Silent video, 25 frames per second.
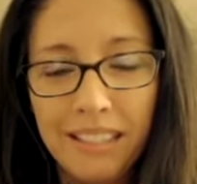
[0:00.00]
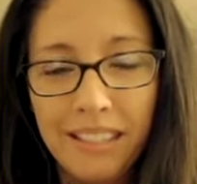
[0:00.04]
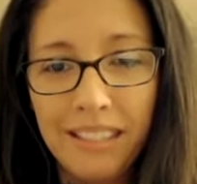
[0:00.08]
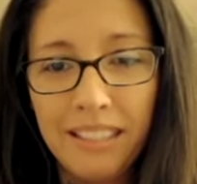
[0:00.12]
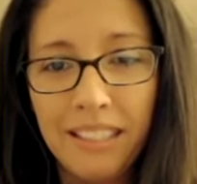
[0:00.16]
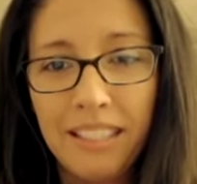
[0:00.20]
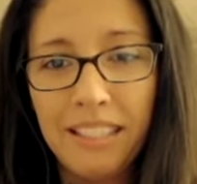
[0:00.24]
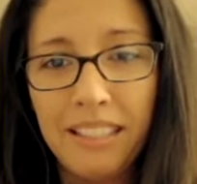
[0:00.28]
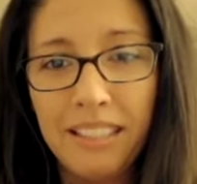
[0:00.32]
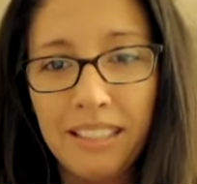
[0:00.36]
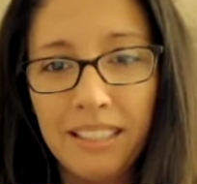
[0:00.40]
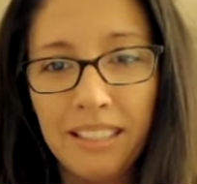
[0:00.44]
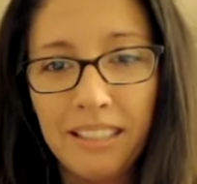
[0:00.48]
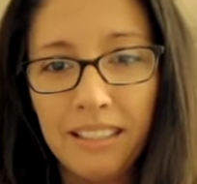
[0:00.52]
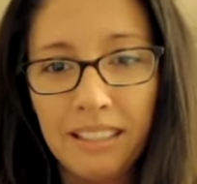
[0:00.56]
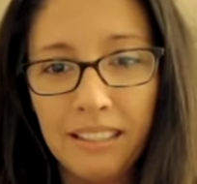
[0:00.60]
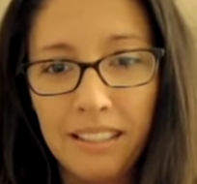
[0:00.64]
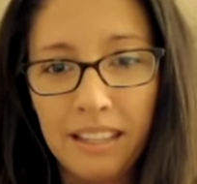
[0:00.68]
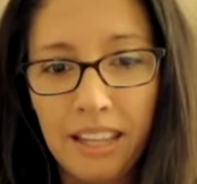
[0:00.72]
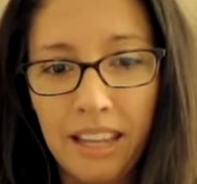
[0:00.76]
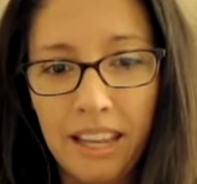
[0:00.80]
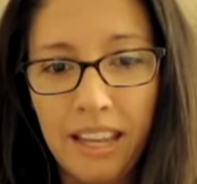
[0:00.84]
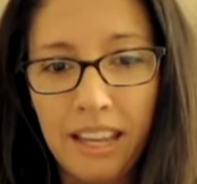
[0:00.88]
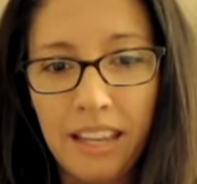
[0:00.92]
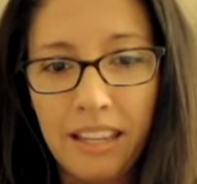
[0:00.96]
CT
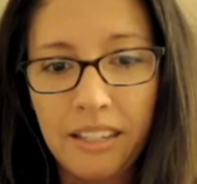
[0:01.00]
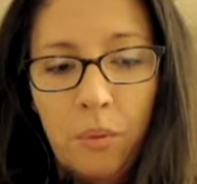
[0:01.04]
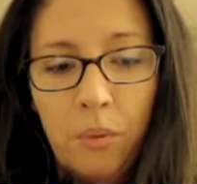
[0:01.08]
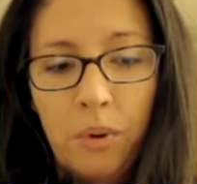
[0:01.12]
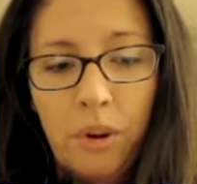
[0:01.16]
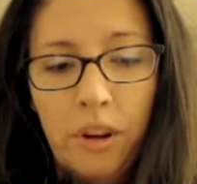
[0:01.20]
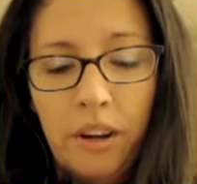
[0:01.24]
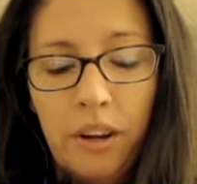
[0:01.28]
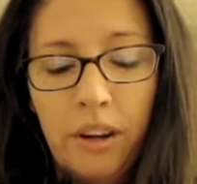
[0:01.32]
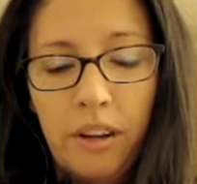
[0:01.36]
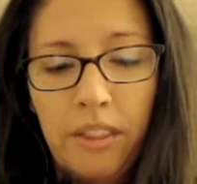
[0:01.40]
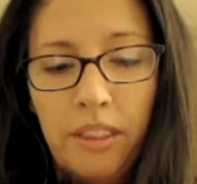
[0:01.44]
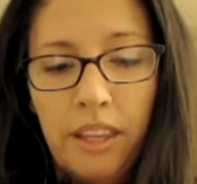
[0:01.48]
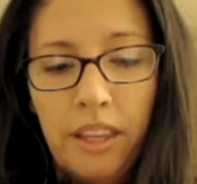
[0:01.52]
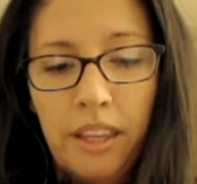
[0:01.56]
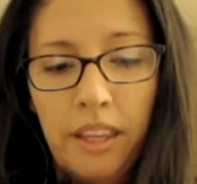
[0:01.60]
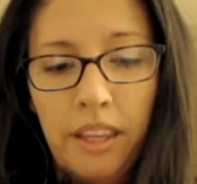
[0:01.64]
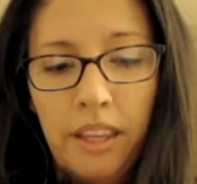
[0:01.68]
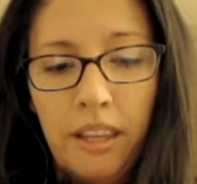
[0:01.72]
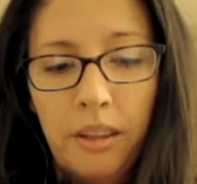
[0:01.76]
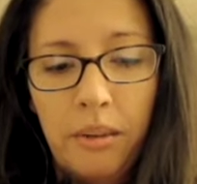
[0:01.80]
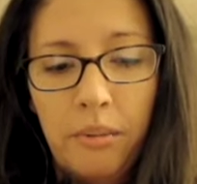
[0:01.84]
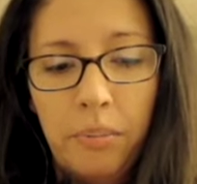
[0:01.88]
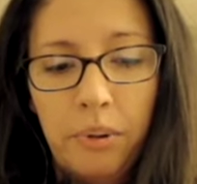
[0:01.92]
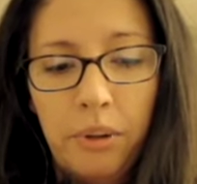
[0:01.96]
scan where
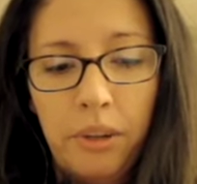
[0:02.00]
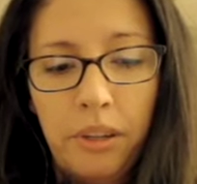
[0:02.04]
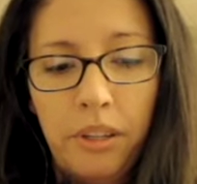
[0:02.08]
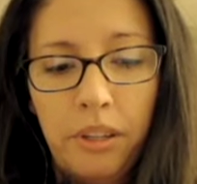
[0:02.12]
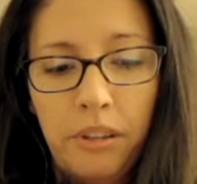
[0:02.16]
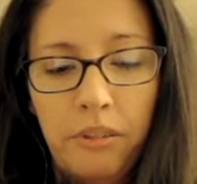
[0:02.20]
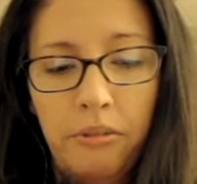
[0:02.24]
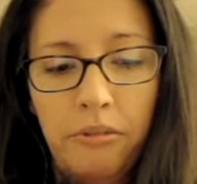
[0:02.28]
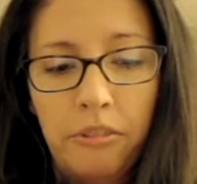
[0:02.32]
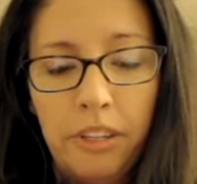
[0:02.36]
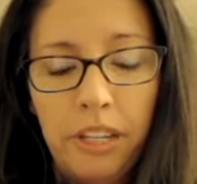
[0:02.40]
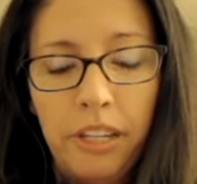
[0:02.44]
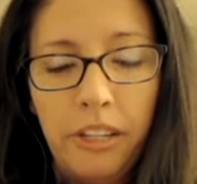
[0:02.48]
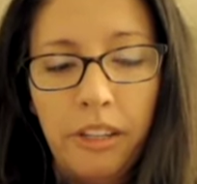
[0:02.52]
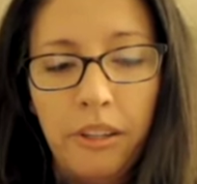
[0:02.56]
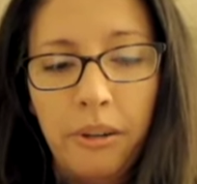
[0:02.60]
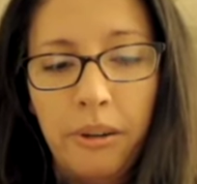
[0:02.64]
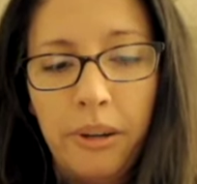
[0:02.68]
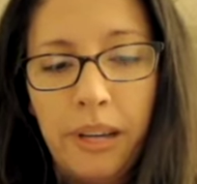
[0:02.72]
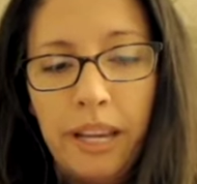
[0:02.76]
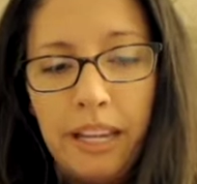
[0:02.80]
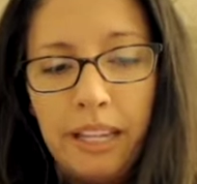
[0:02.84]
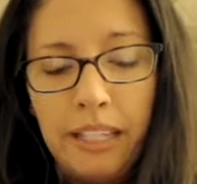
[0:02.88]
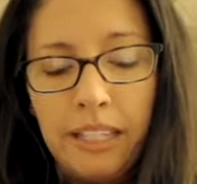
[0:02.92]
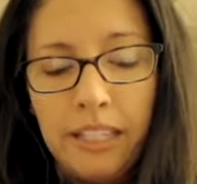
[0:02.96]
they put
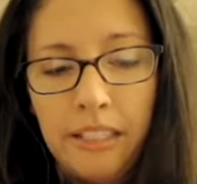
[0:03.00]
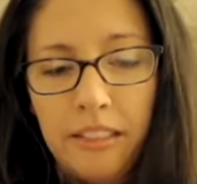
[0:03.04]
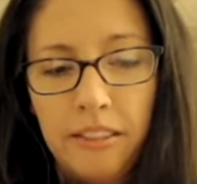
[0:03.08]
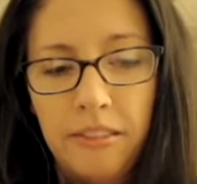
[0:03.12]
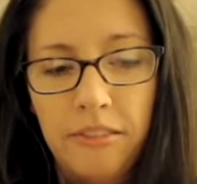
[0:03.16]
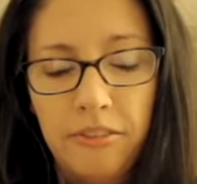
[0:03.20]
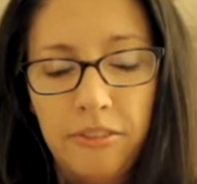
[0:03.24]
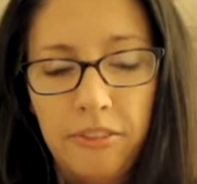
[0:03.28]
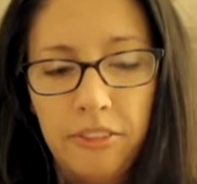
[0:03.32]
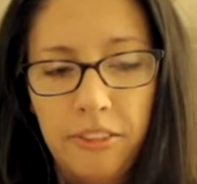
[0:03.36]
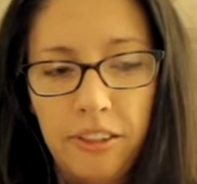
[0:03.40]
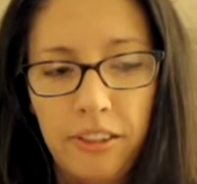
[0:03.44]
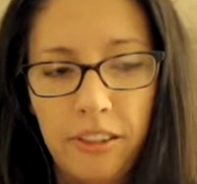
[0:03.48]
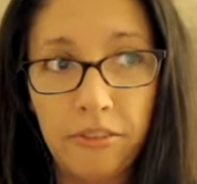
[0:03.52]
radioactive